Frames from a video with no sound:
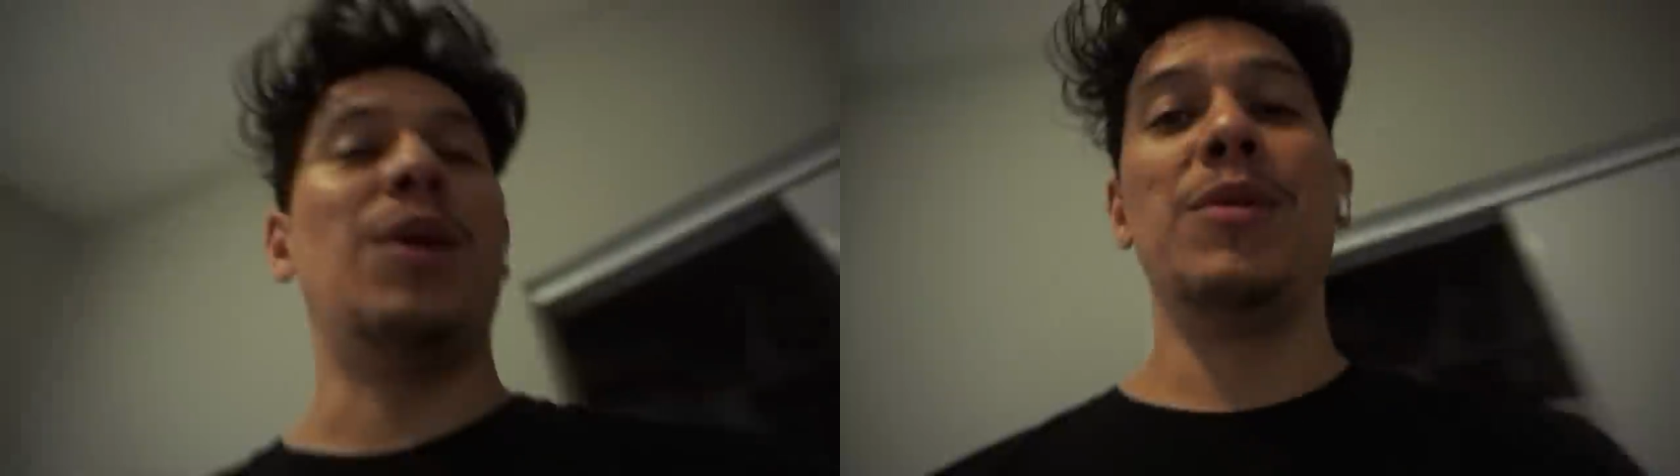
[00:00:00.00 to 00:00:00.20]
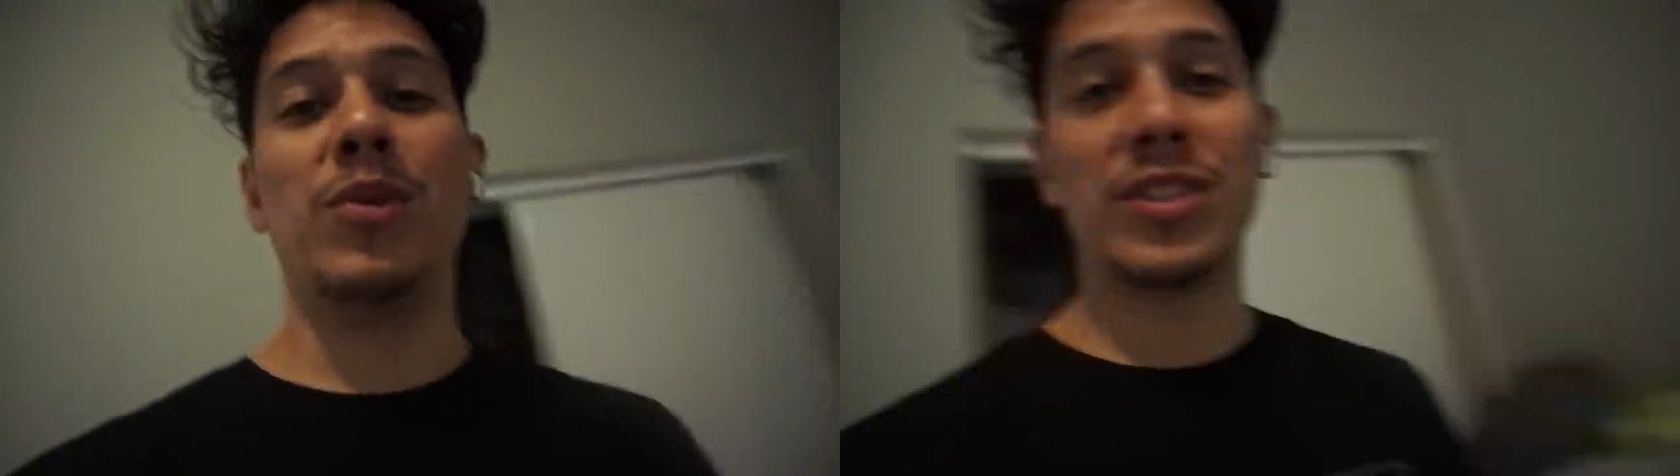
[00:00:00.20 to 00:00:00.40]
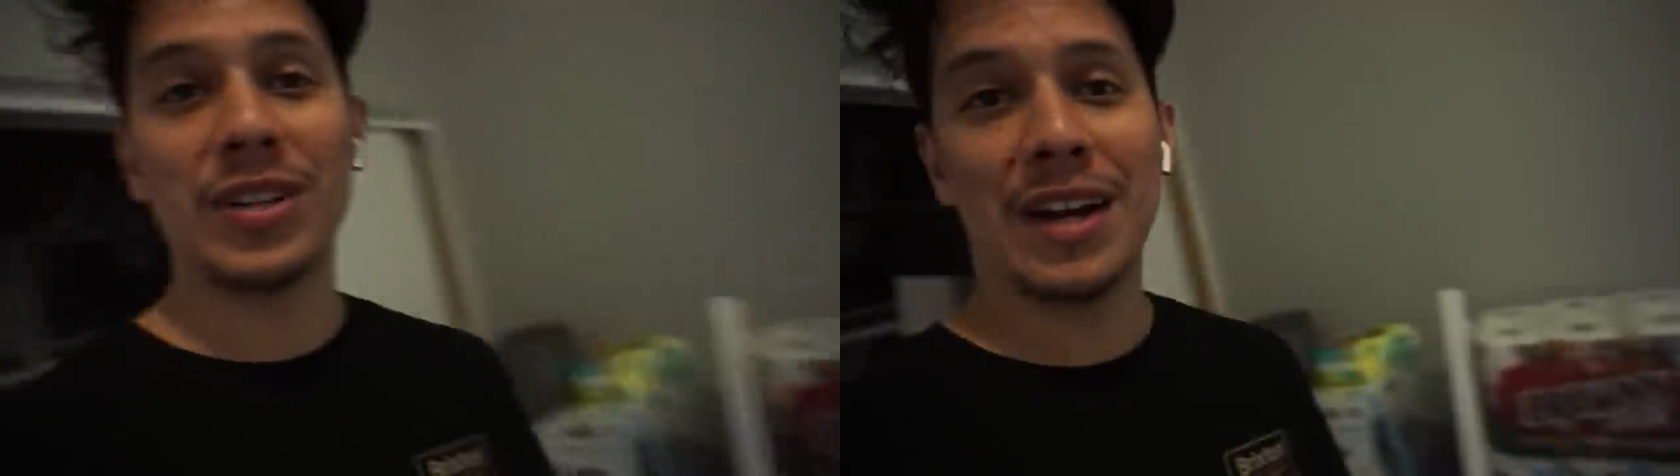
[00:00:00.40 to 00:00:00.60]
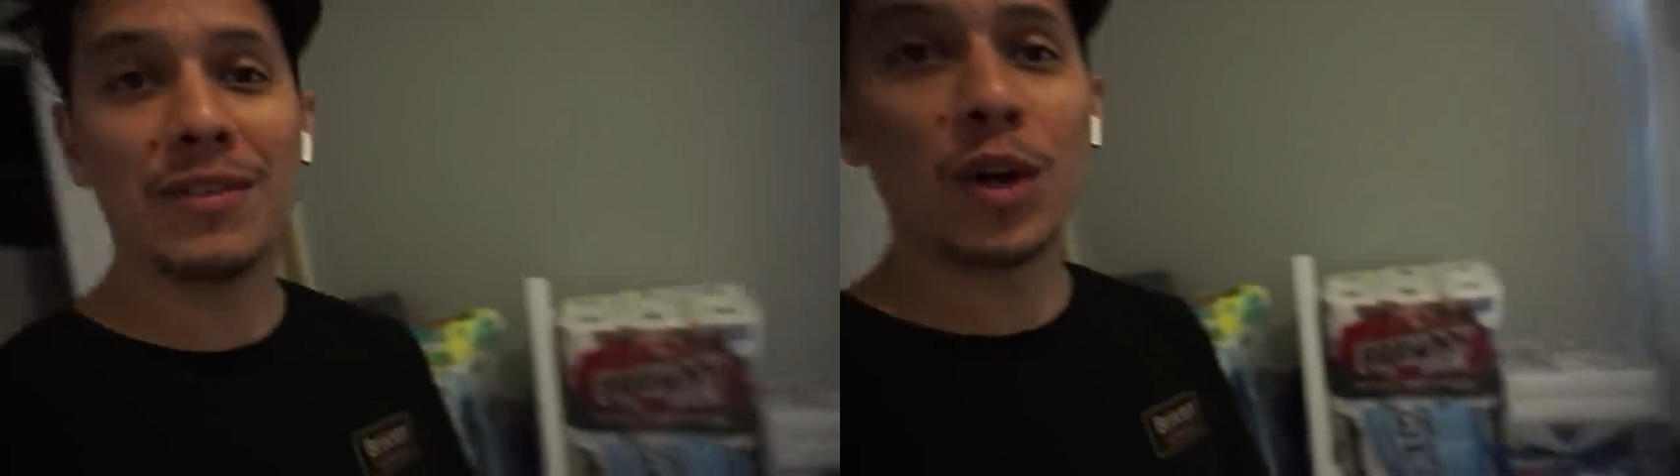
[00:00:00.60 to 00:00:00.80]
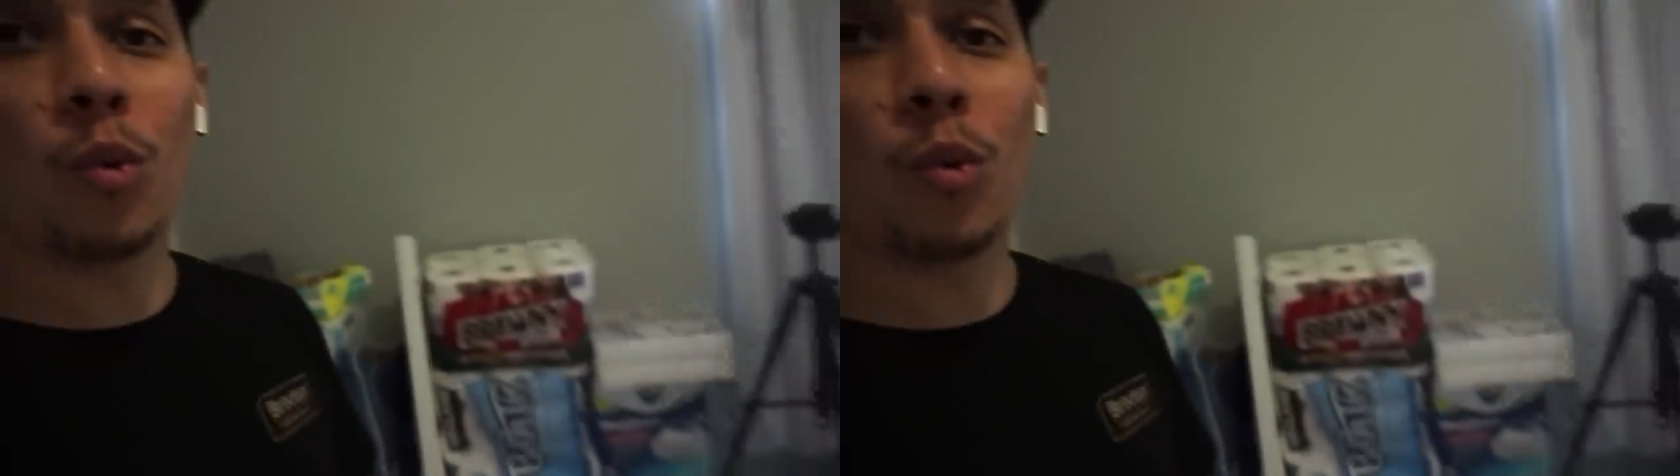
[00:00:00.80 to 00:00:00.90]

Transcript: help me, we still have like